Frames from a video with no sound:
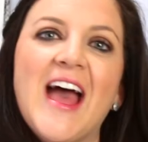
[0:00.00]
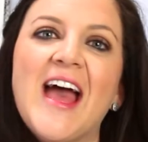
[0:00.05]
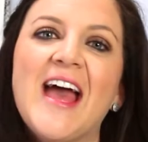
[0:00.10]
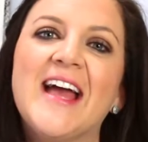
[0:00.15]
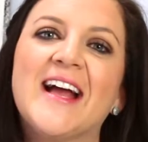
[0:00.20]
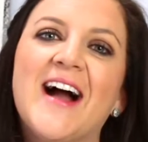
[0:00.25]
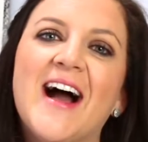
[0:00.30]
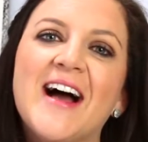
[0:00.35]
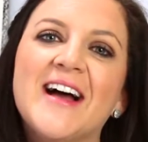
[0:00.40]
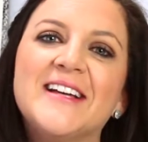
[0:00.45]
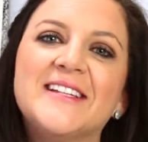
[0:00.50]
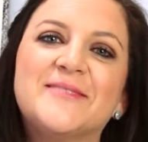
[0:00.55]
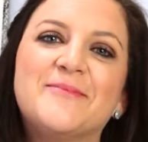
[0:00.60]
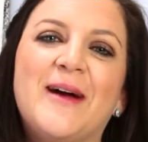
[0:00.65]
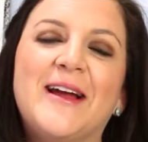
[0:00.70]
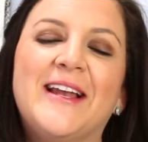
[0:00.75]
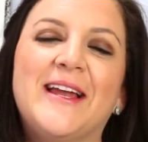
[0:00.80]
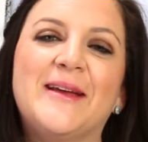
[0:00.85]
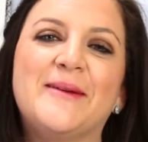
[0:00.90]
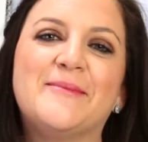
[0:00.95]
Hey guys,
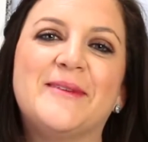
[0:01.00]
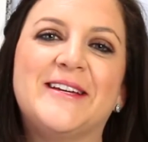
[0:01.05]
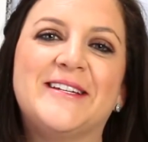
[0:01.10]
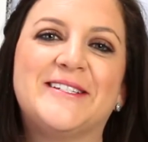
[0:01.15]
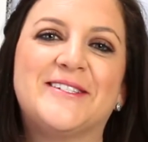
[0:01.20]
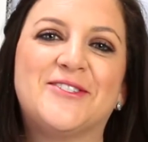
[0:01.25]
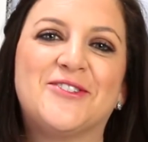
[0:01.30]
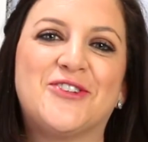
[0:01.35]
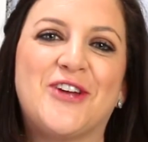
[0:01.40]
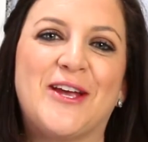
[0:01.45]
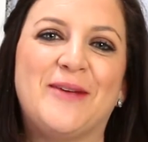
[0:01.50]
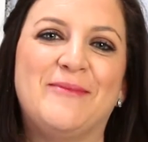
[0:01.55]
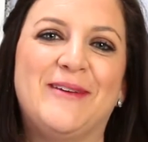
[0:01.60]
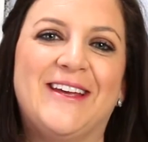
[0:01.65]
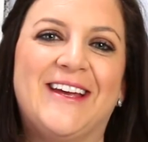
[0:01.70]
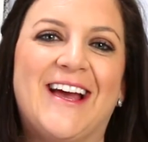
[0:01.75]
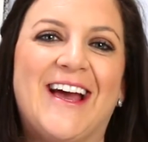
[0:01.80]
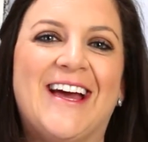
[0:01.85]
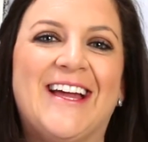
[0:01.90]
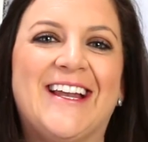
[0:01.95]
my name is
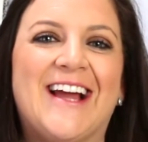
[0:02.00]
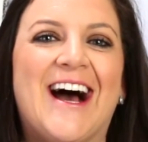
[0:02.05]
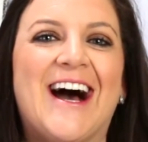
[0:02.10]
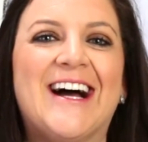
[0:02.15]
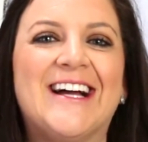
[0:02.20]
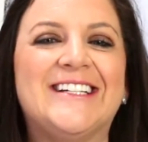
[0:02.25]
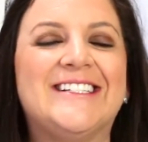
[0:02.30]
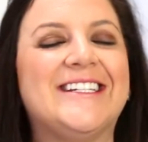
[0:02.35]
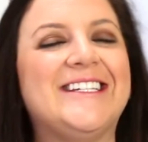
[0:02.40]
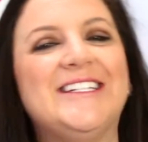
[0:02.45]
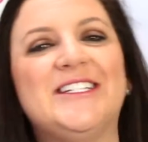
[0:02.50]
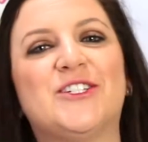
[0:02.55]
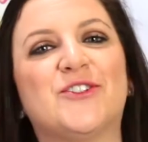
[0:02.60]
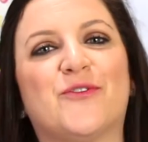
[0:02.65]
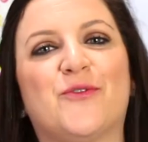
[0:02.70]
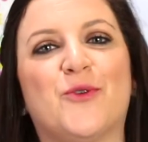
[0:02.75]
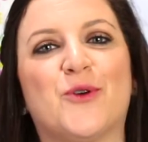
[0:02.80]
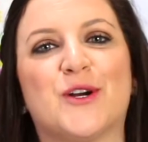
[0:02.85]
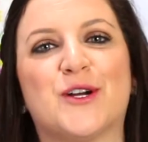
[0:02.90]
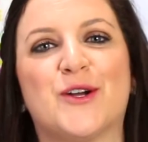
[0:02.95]
Jamie and I
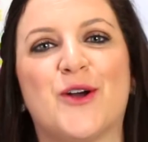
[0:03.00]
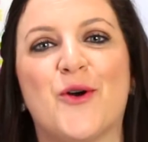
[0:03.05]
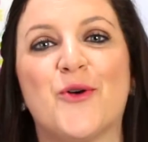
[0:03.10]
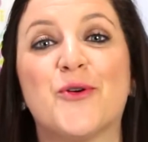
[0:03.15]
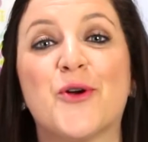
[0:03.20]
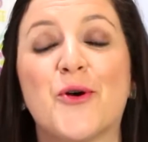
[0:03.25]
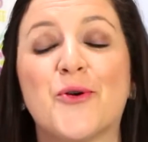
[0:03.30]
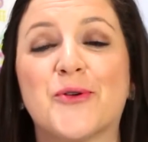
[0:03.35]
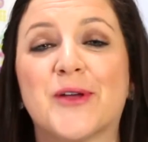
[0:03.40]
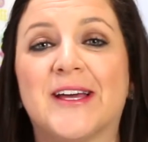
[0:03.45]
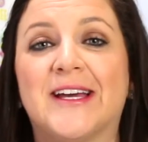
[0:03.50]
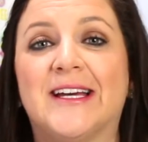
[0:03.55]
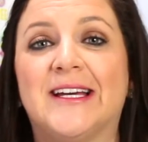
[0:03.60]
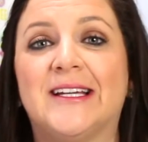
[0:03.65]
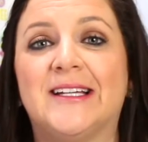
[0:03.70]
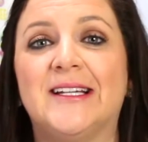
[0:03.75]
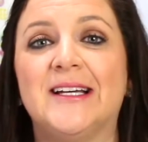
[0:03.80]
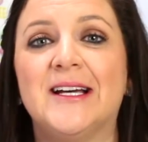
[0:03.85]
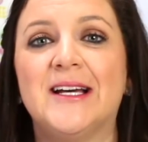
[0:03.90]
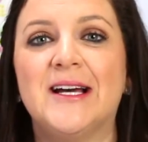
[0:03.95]
teach for
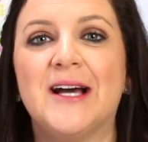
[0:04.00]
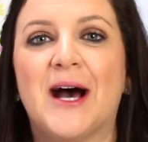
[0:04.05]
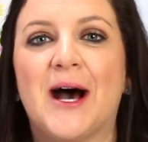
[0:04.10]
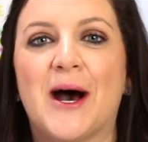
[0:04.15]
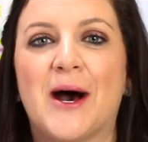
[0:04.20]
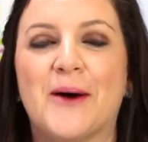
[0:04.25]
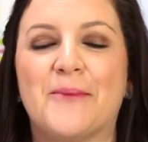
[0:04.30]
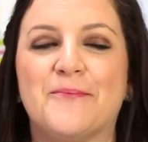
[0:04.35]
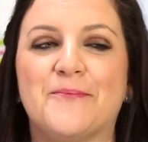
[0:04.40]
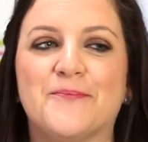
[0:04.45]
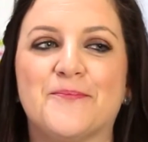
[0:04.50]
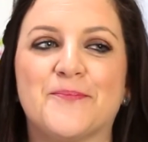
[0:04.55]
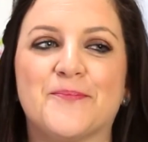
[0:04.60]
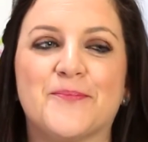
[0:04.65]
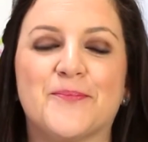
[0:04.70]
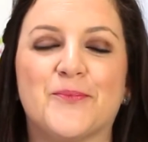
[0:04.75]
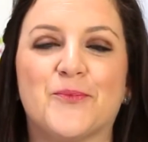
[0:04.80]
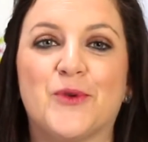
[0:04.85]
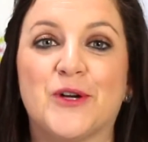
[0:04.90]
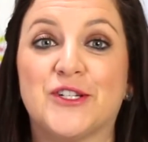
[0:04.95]
gogokid,
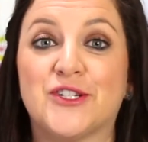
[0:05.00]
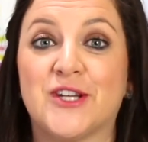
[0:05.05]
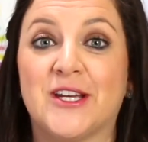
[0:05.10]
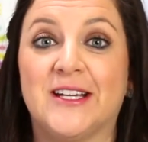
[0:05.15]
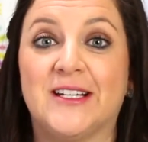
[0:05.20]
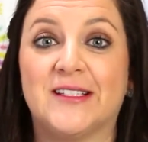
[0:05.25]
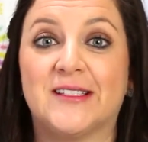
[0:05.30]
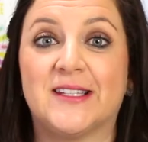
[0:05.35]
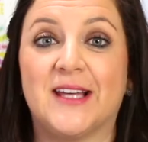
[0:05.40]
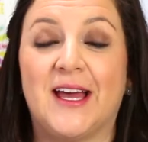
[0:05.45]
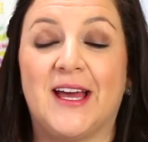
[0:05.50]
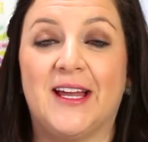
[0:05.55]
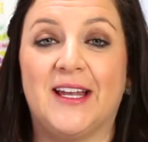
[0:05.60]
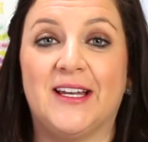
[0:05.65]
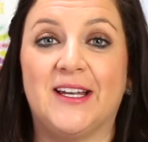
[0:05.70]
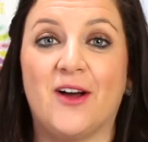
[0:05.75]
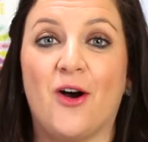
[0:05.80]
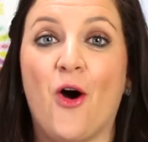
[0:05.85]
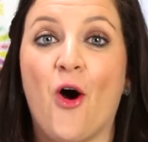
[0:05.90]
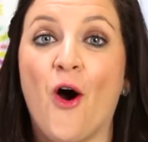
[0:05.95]
which is
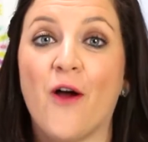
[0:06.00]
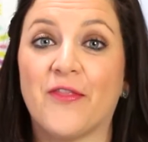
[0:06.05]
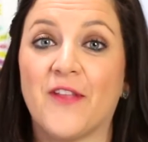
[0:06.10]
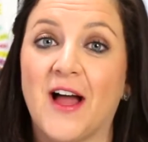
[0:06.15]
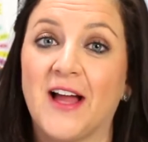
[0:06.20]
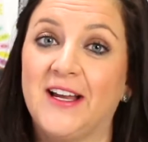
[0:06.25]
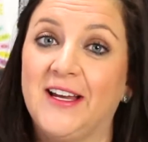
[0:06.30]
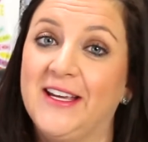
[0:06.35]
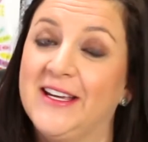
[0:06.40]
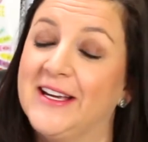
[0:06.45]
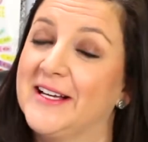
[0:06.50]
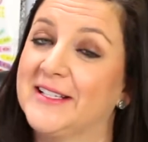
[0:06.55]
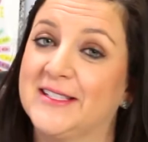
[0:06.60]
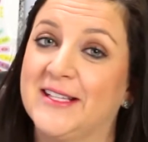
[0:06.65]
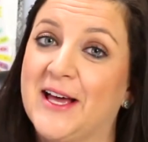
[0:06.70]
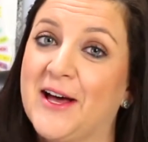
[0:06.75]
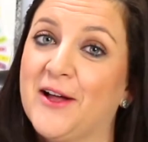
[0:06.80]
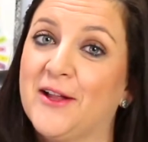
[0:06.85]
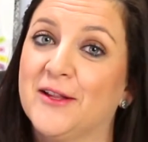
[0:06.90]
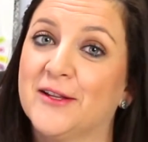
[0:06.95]
an online
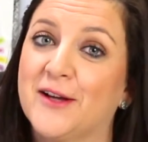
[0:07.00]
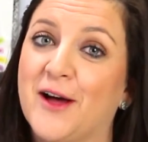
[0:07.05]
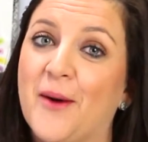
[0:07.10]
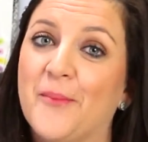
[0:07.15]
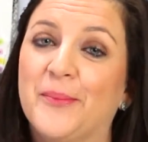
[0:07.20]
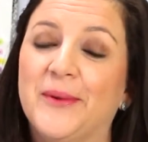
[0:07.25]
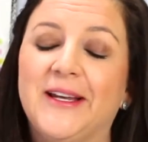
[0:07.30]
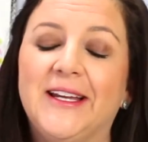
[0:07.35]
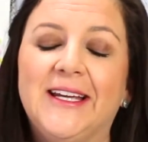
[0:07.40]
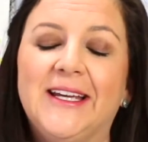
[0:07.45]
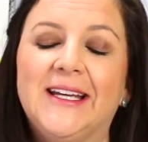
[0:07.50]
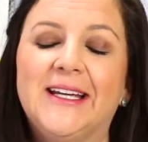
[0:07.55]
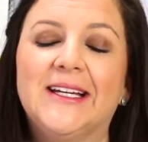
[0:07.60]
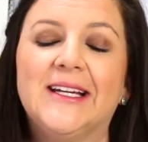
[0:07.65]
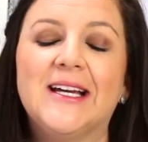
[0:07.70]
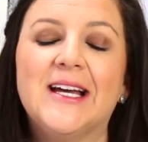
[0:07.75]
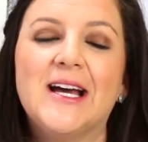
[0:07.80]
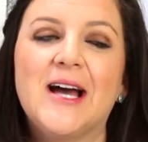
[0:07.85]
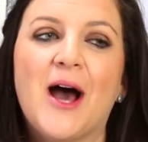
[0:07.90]
ESL company.